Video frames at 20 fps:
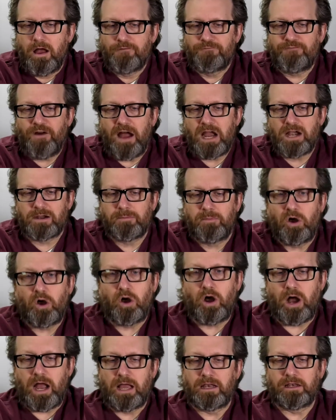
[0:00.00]

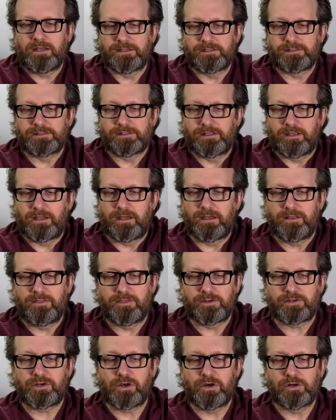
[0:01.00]
Fireball Island,
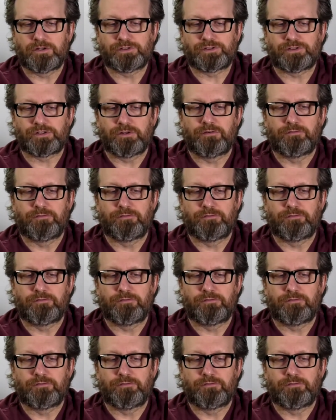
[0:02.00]
The Curse